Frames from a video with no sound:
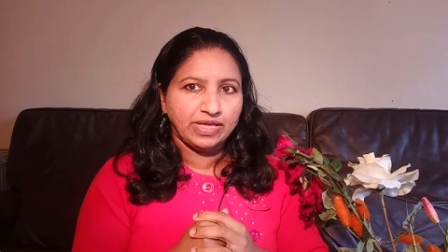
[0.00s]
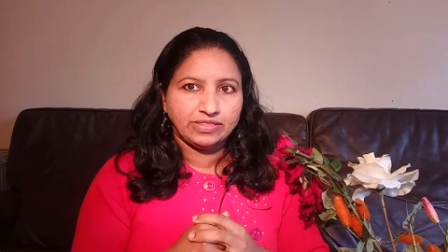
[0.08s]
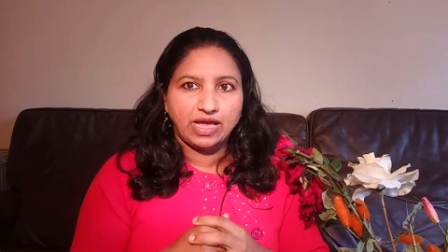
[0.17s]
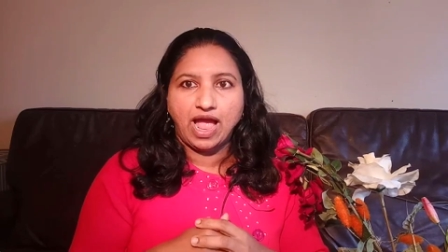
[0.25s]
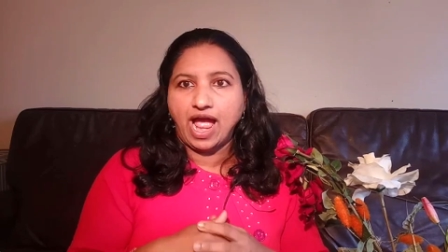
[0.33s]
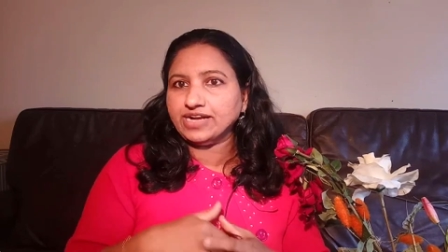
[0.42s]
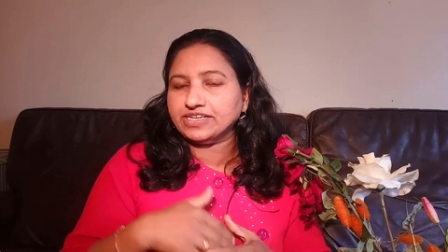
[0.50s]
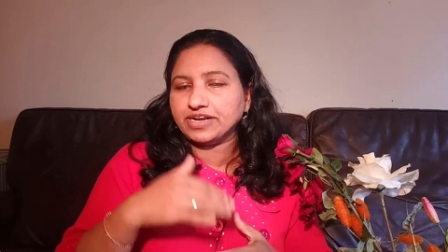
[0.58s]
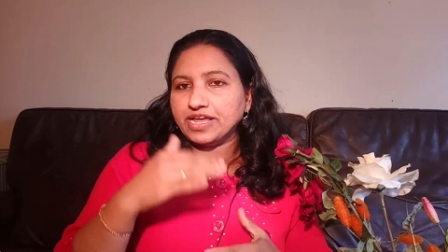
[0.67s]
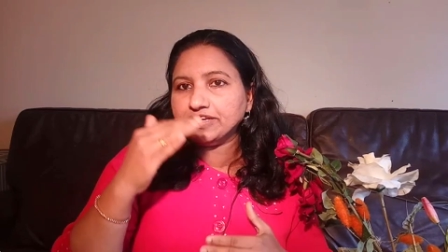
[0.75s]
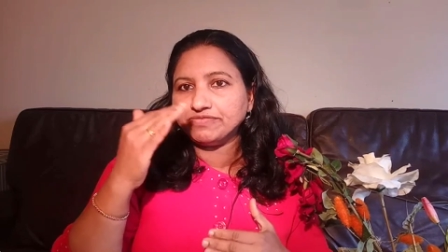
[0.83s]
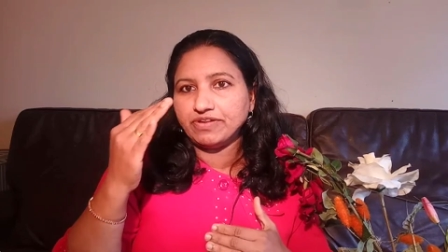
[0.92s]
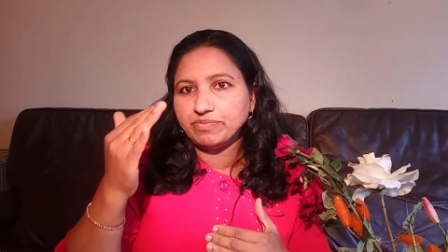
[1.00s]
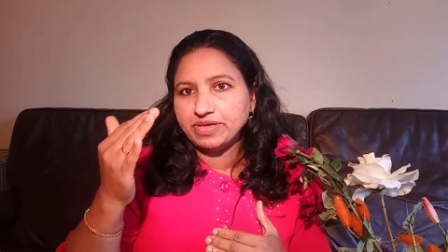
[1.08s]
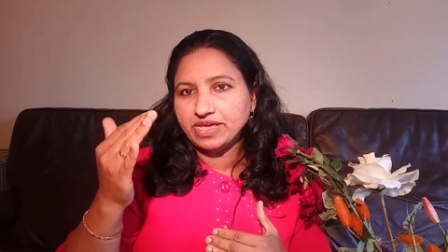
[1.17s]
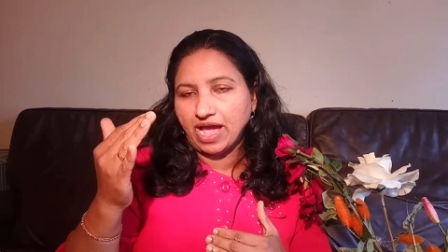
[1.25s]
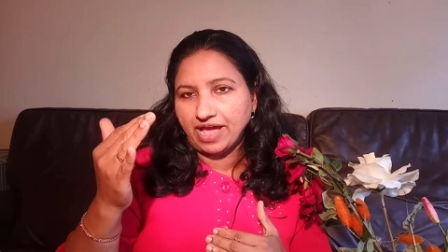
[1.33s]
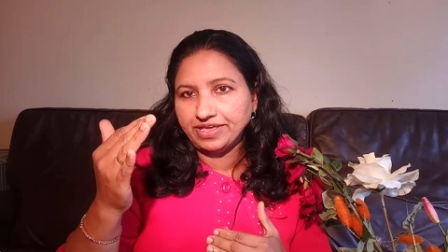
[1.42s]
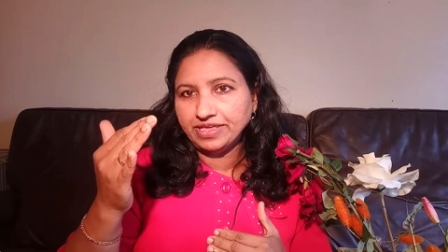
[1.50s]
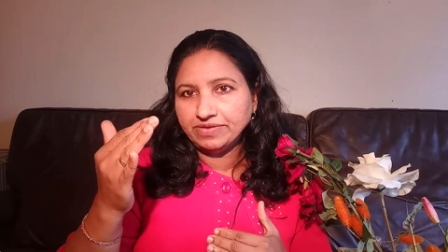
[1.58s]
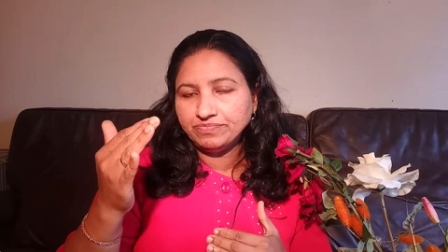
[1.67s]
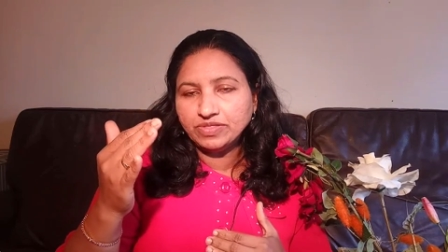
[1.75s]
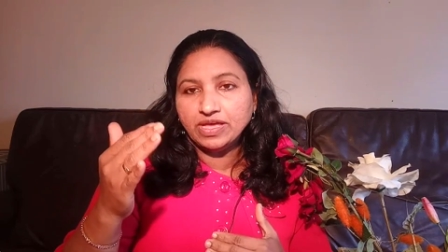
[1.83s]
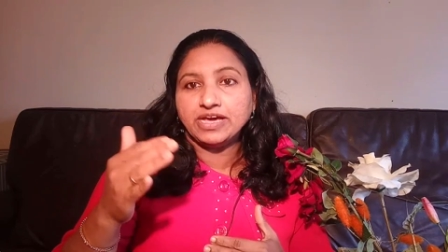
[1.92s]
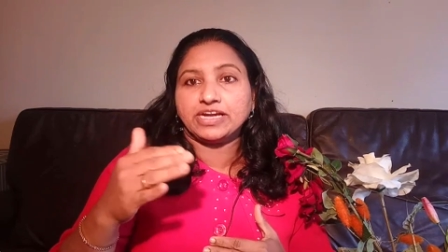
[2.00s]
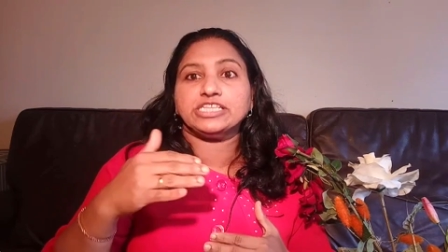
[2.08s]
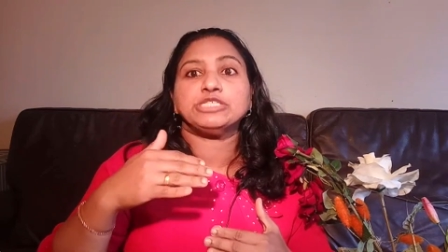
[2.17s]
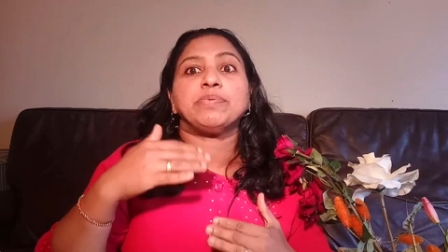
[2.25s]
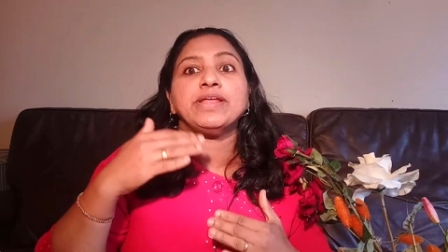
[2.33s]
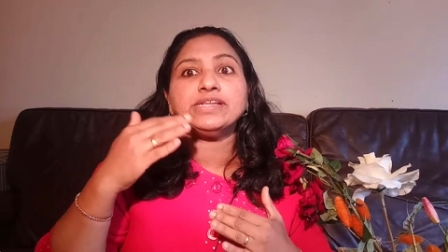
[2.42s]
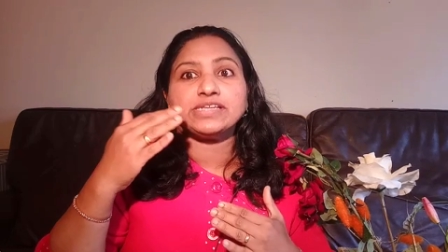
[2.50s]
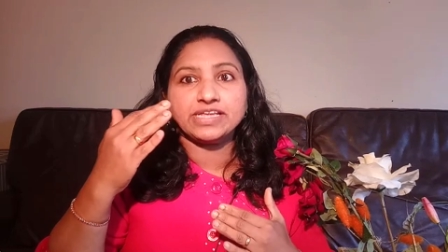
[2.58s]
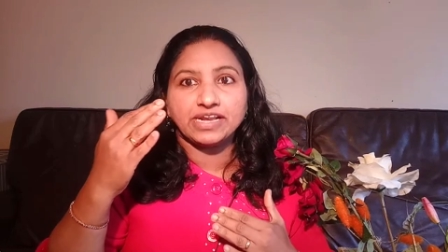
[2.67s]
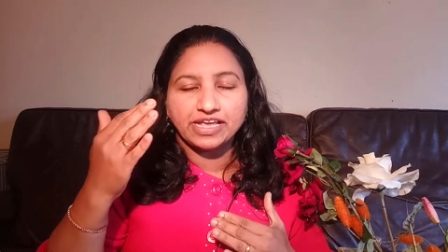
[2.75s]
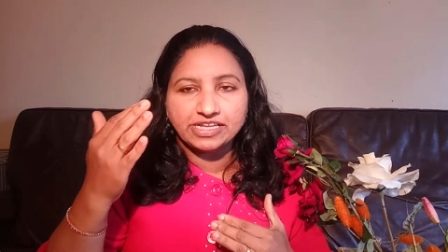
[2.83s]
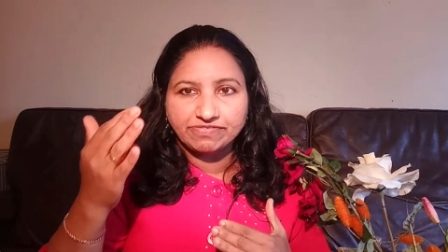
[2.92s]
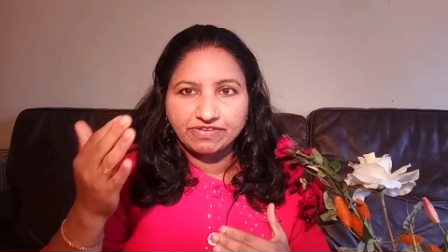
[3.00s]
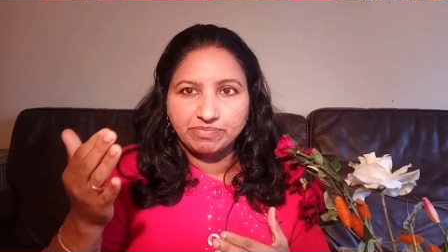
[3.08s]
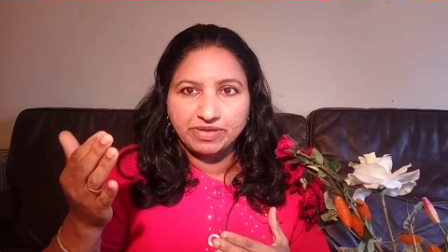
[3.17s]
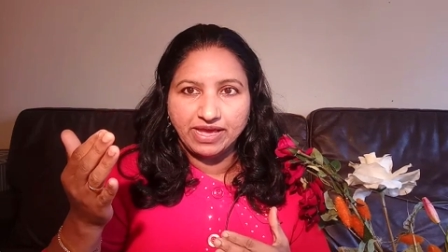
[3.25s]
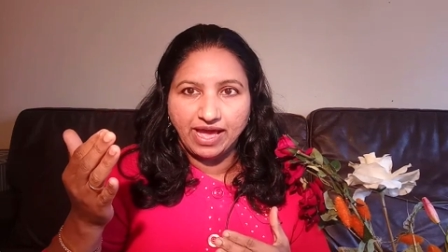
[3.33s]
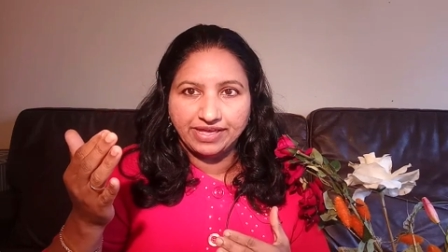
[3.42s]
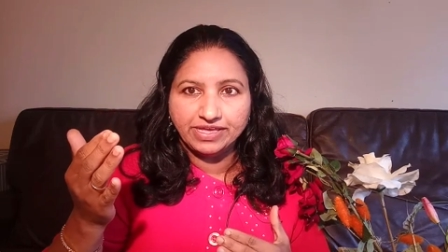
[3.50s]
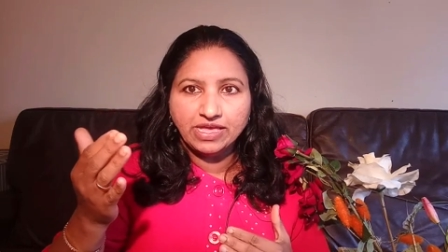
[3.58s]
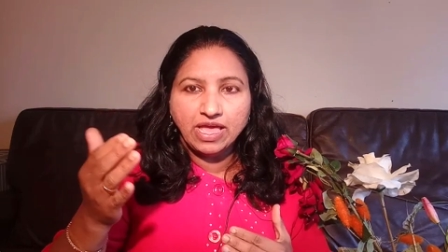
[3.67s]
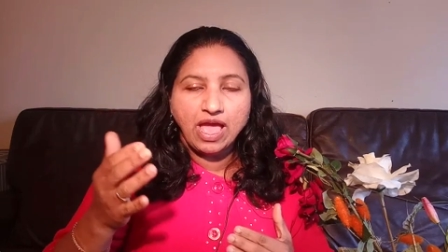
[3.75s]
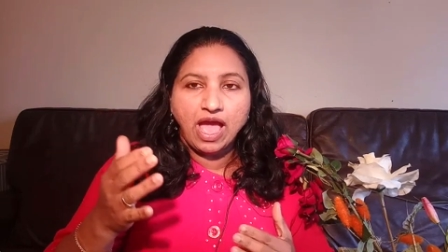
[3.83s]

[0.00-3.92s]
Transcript: The heart rate will be high, respiratory rate will be high,